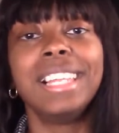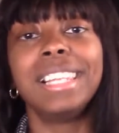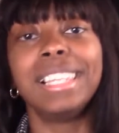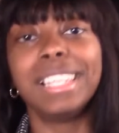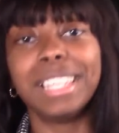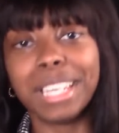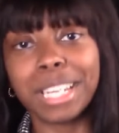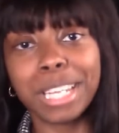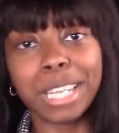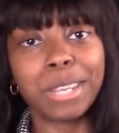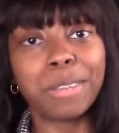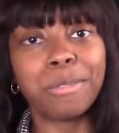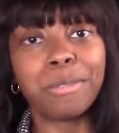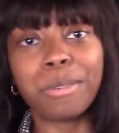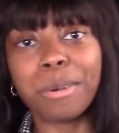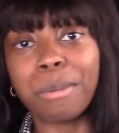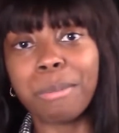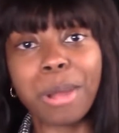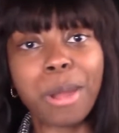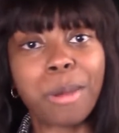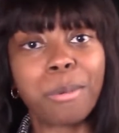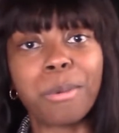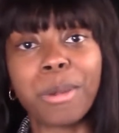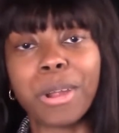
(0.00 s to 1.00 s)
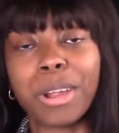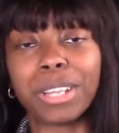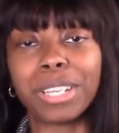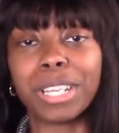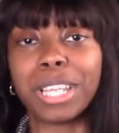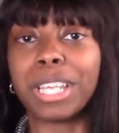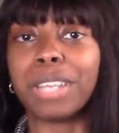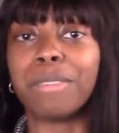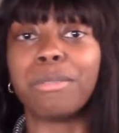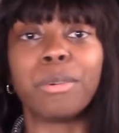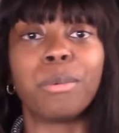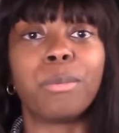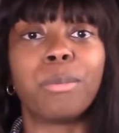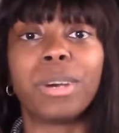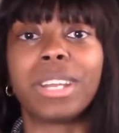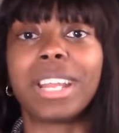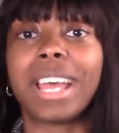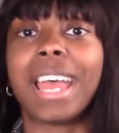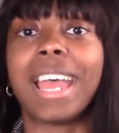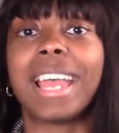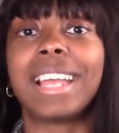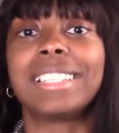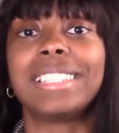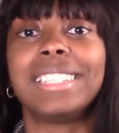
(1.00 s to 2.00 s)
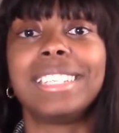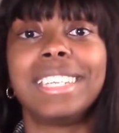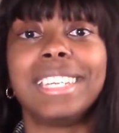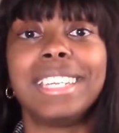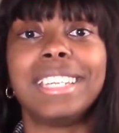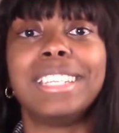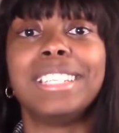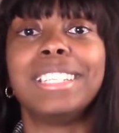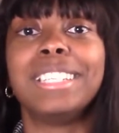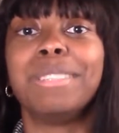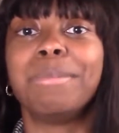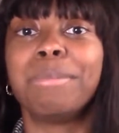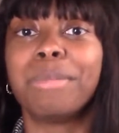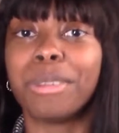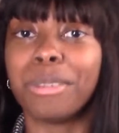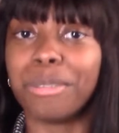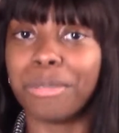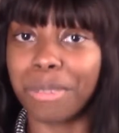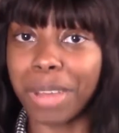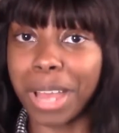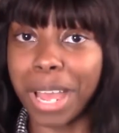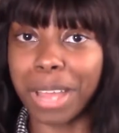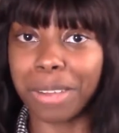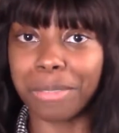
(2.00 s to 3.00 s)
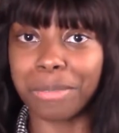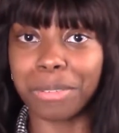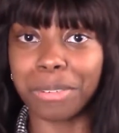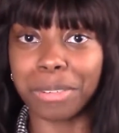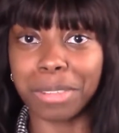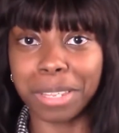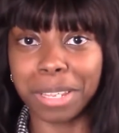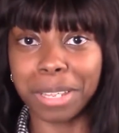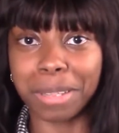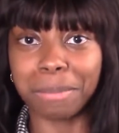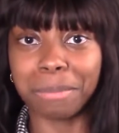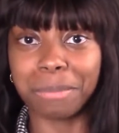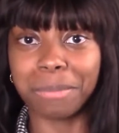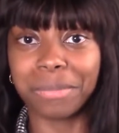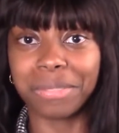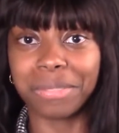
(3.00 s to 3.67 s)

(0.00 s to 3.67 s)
looking for my work, looking for what I actually can provide for them.